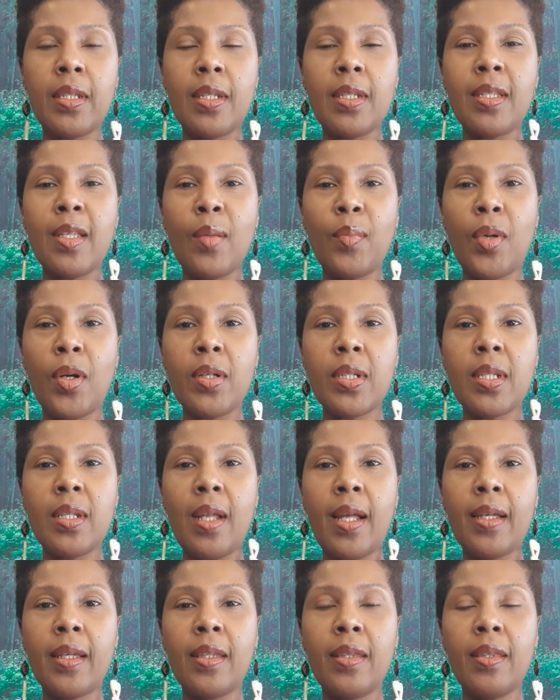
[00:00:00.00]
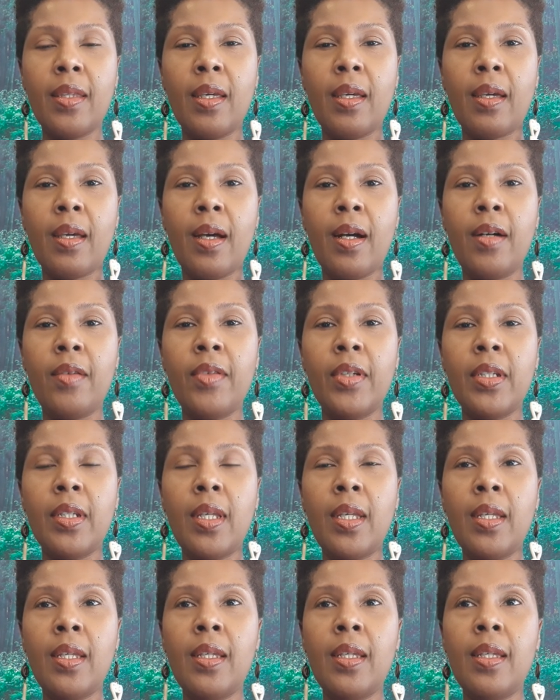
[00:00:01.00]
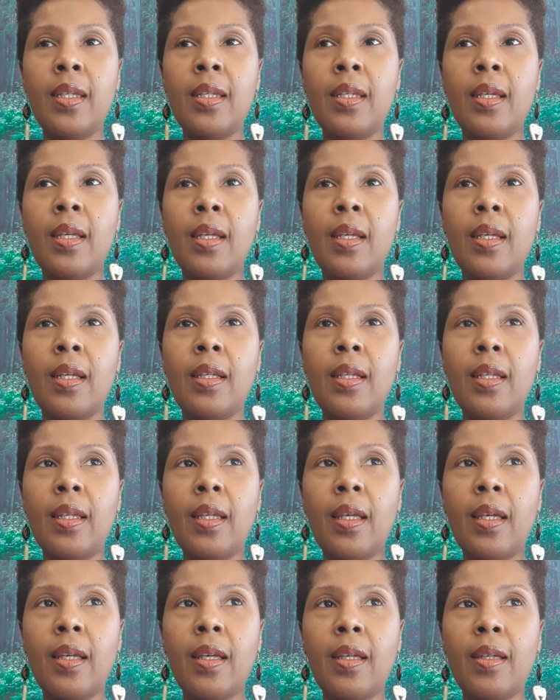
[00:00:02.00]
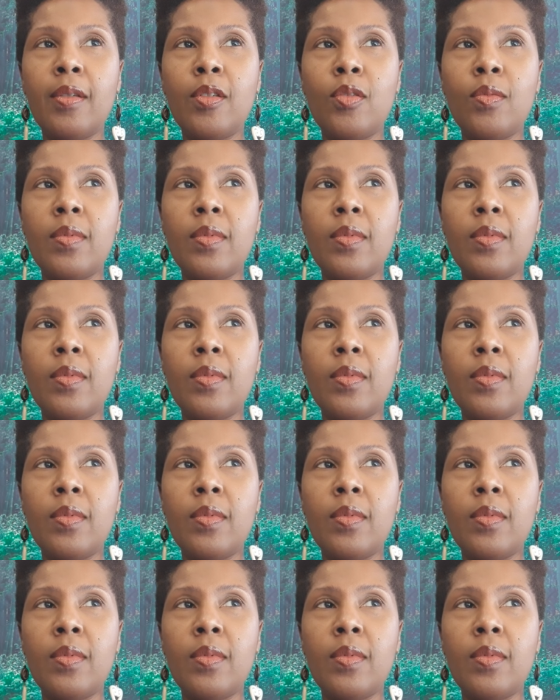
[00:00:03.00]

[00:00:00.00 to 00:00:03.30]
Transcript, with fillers: descent person I can think of, and he uh,